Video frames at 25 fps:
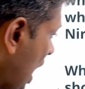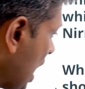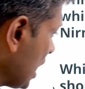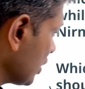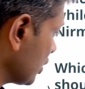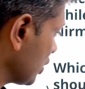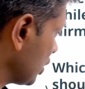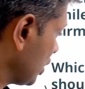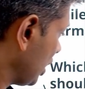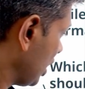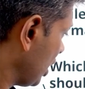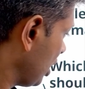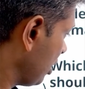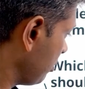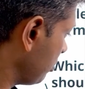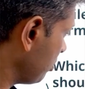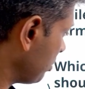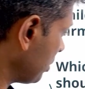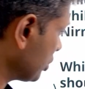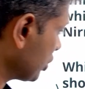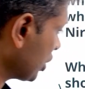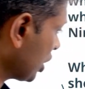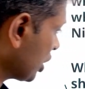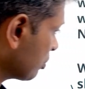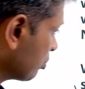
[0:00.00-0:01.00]
asked
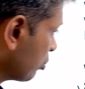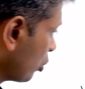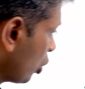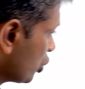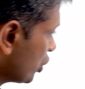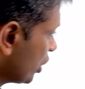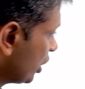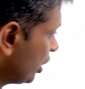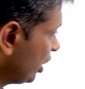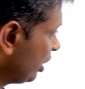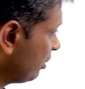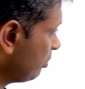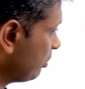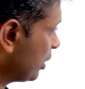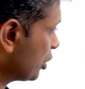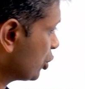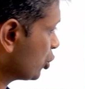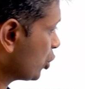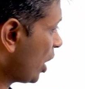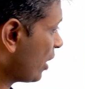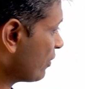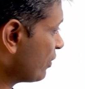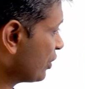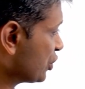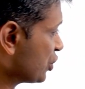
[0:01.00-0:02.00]
Himaja's project teammates
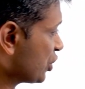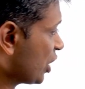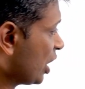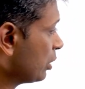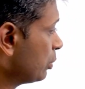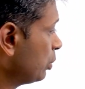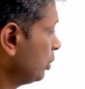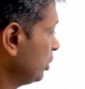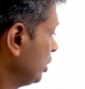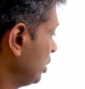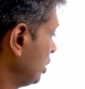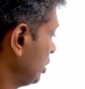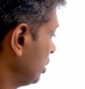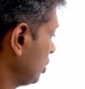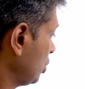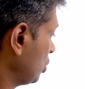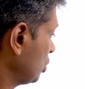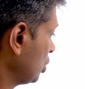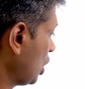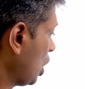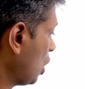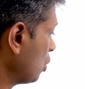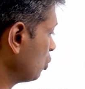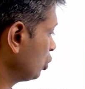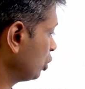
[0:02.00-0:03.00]
to have a chat with her
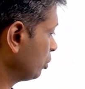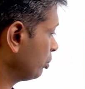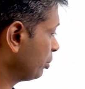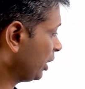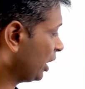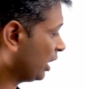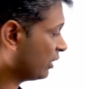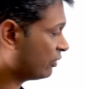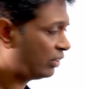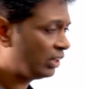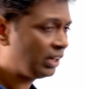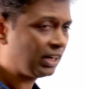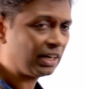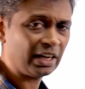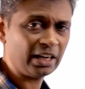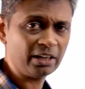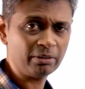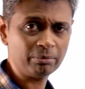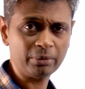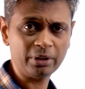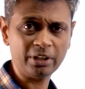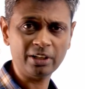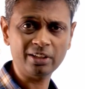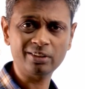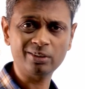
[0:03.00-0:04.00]
on how to behave in
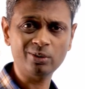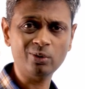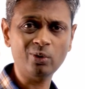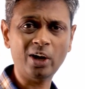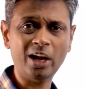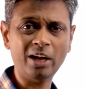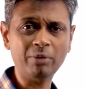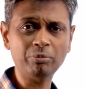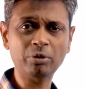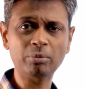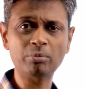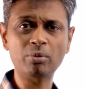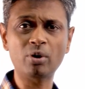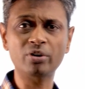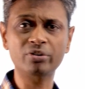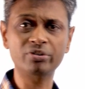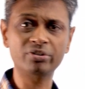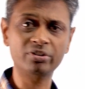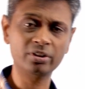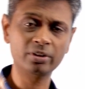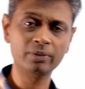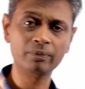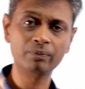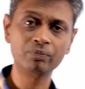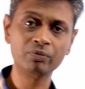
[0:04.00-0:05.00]
client meetings. No, I'm the
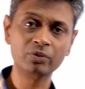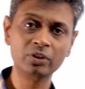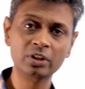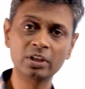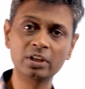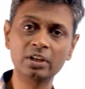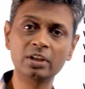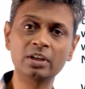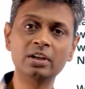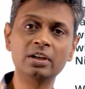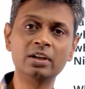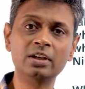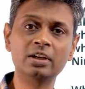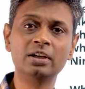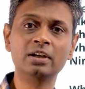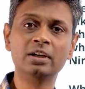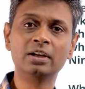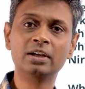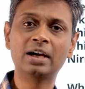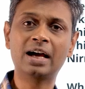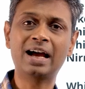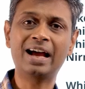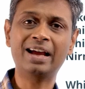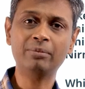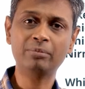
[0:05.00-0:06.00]
boss.
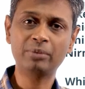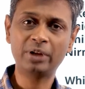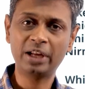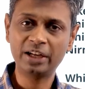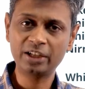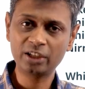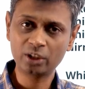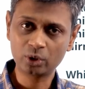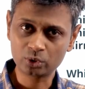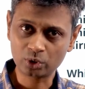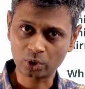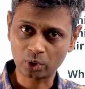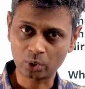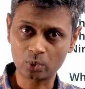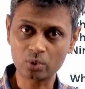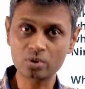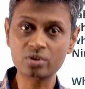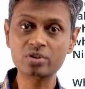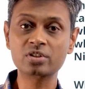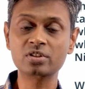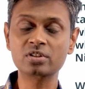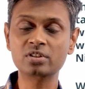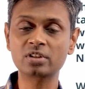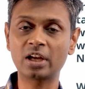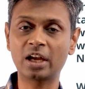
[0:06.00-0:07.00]
I'm laying down the
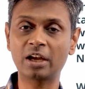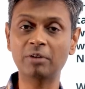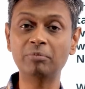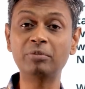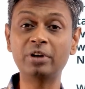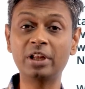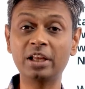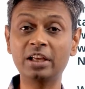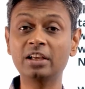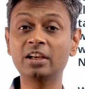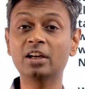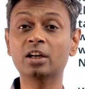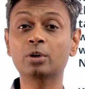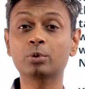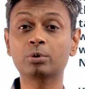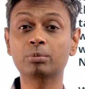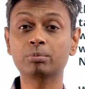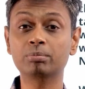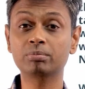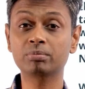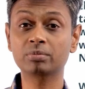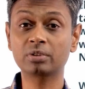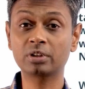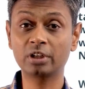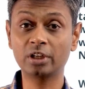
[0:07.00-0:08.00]
rules. I'm taking her with,
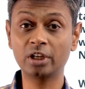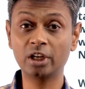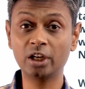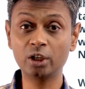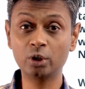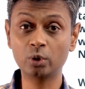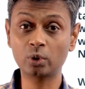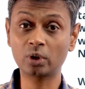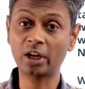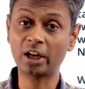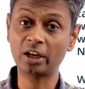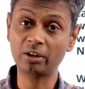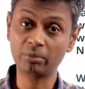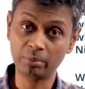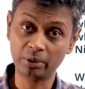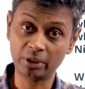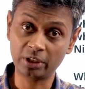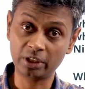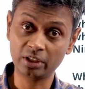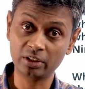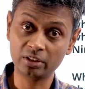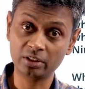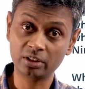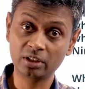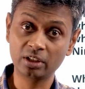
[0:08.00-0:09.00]
into client
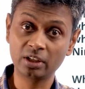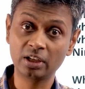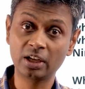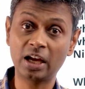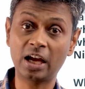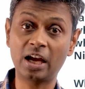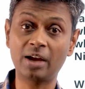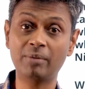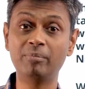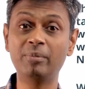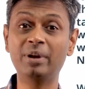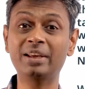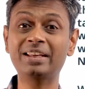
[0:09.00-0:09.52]
meetings. I'm